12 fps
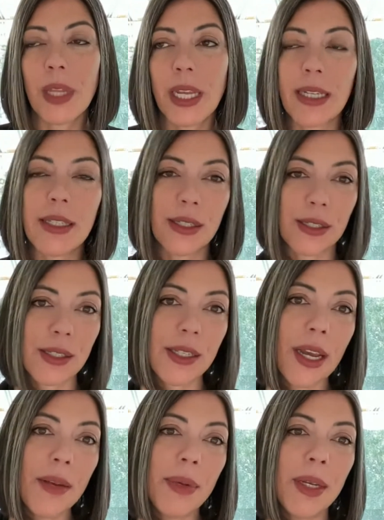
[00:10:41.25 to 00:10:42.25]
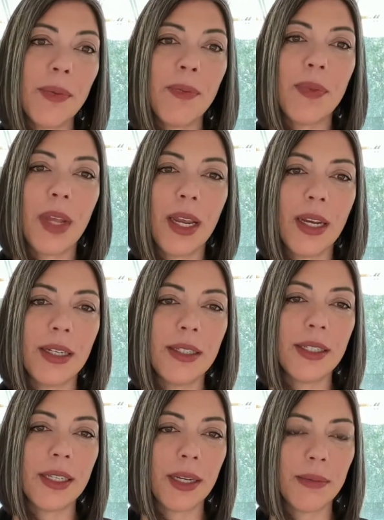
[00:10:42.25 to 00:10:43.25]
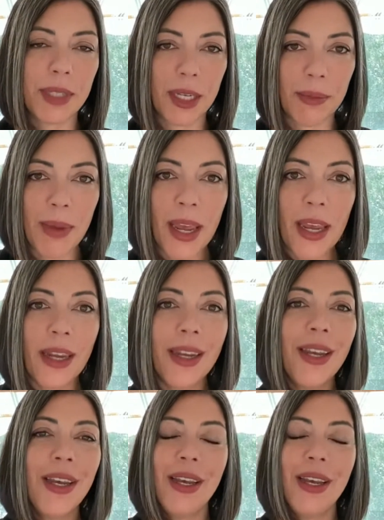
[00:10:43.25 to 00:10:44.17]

like psilocybin and MDMA,